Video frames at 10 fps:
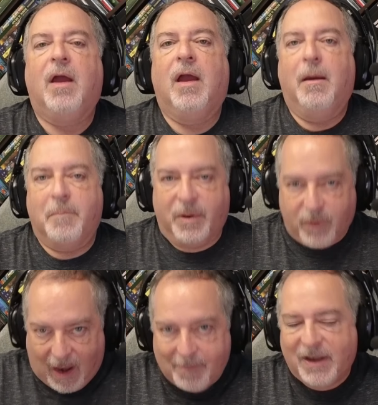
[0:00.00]
But
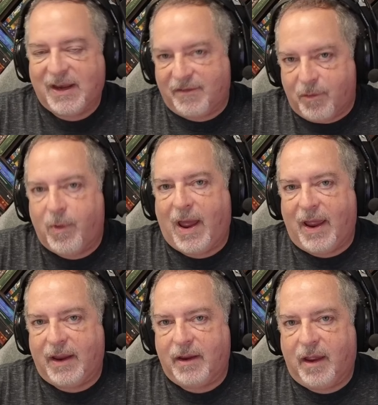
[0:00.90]
I'm going to give
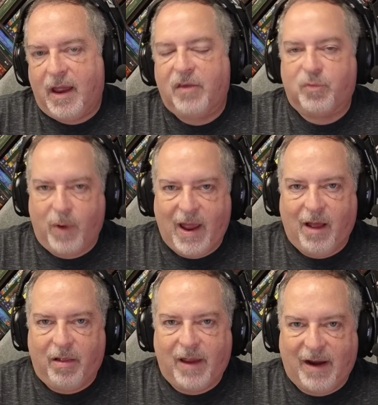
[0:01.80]
away as
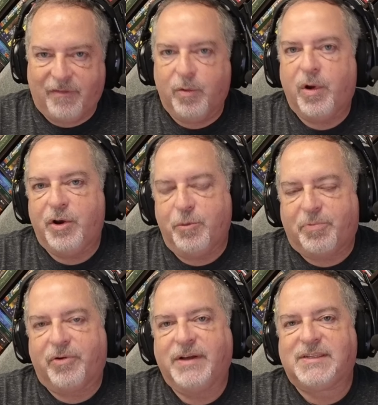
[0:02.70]
well everyone who
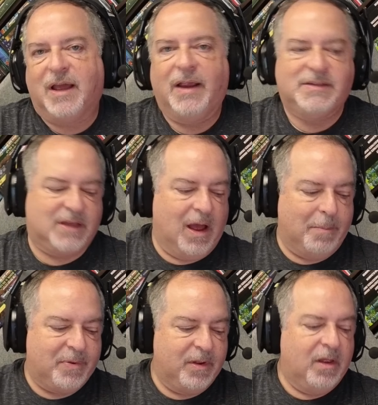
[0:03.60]
pre-signs
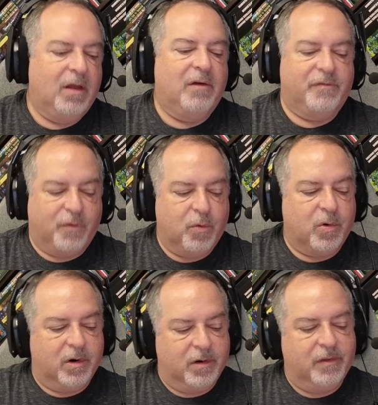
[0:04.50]
up
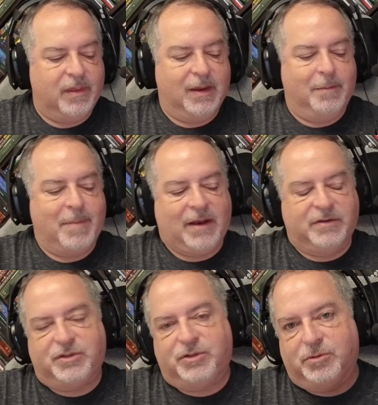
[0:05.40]
for the
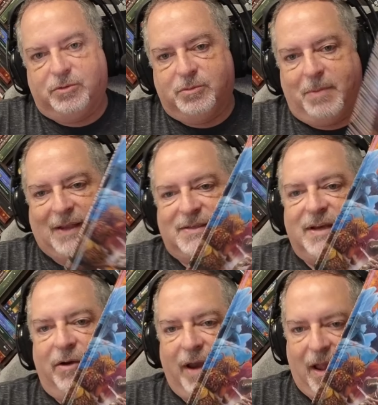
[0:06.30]
Battlezoo
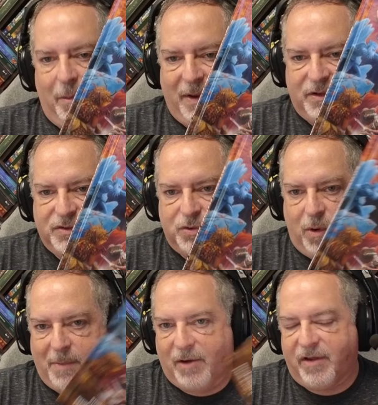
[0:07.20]
Bestiary Elemental
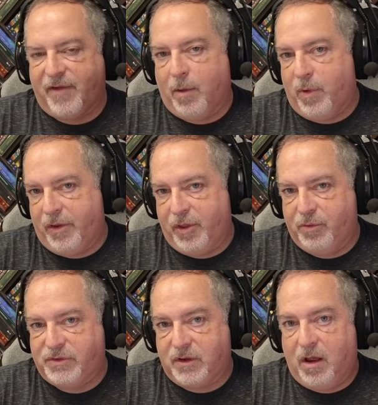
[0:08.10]
Storm. I'll give out one of
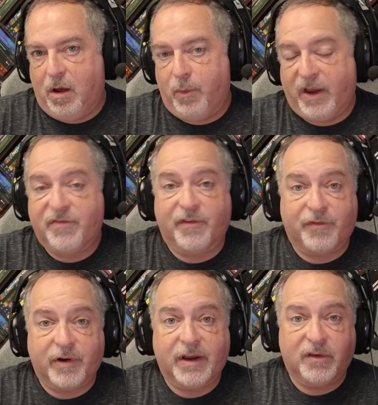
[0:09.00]
those a week for
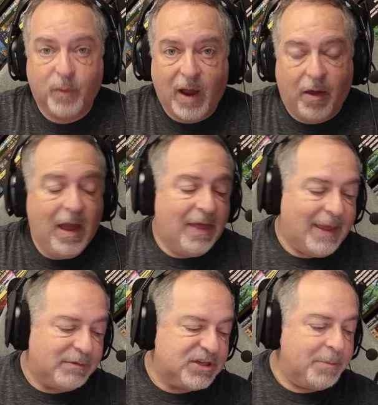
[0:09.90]
free as well.
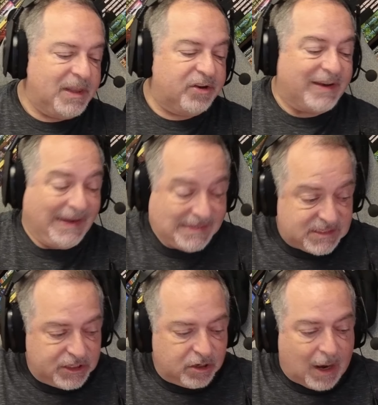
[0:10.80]
That one's going to be a little
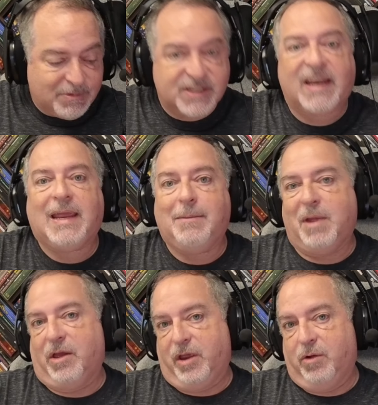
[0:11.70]
easier. I'm just going to
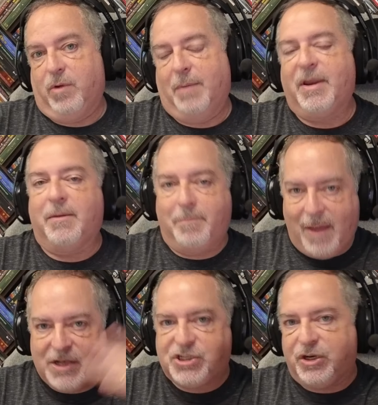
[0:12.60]
email you. I'm going to
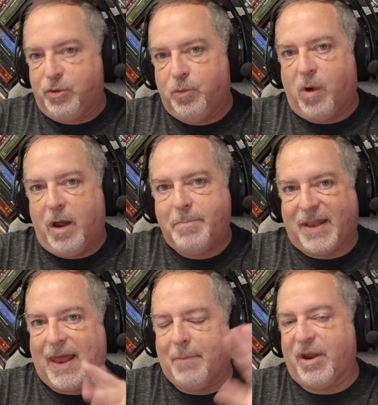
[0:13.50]
mention who won, but
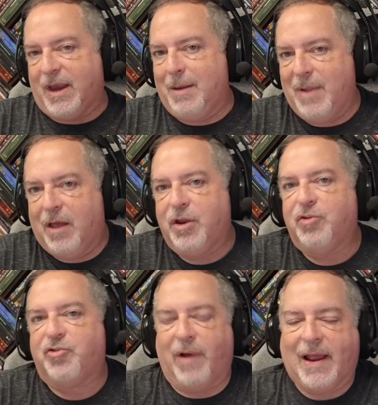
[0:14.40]
then I'm going to email you
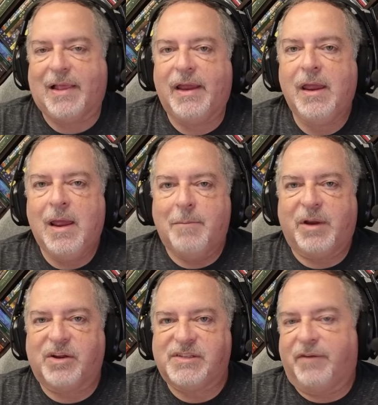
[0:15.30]
directly
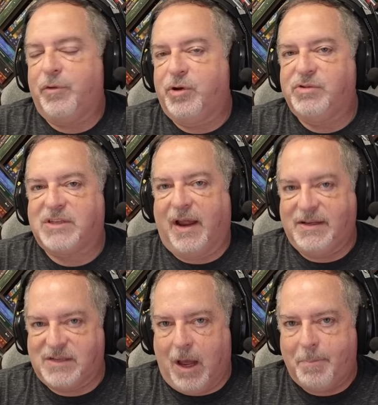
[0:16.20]
because everyone who
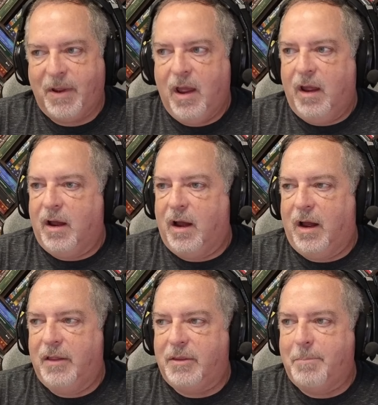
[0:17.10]
signs up.
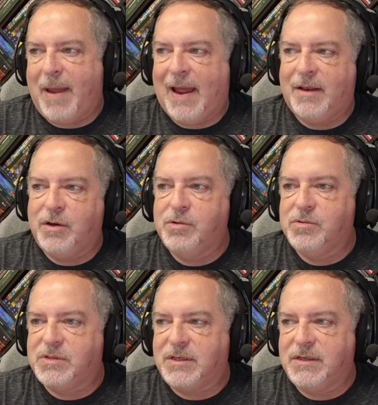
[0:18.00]
The bad
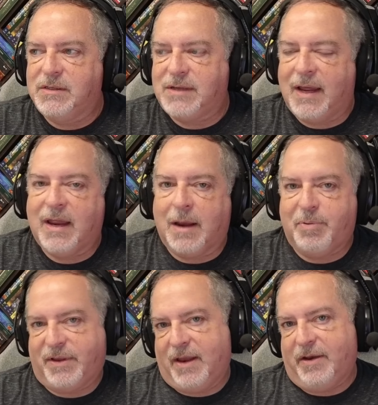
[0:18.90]
news is, yeah, you got to
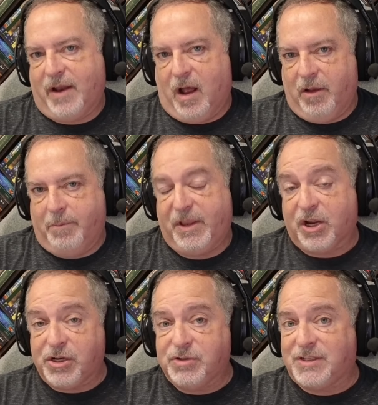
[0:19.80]
put down a dollar. But the
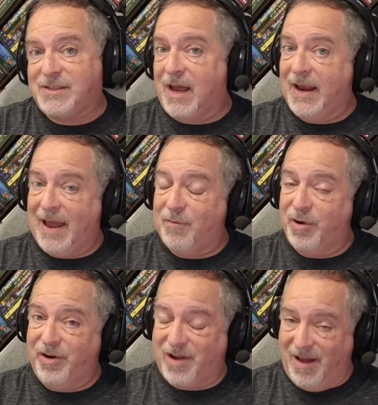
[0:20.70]
good news is I have all
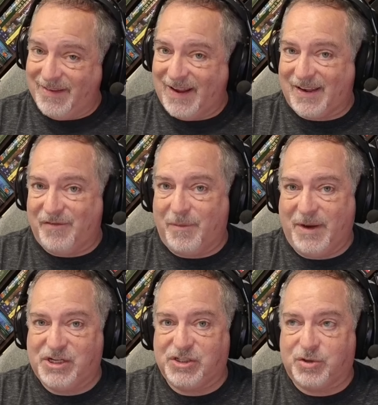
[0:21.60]
your contact
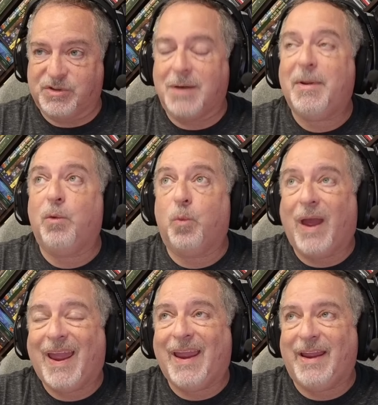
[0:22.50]
information, so it's going to be
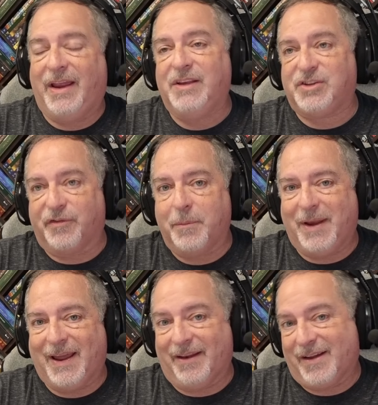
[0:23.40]
way easier for me
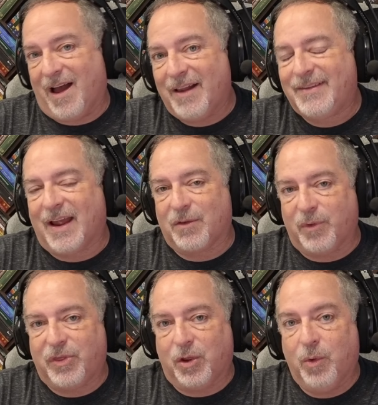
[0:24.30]
to get in contact
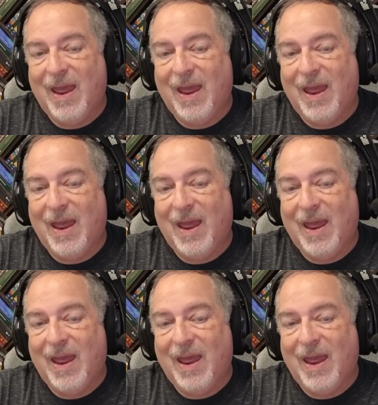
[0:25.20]
with you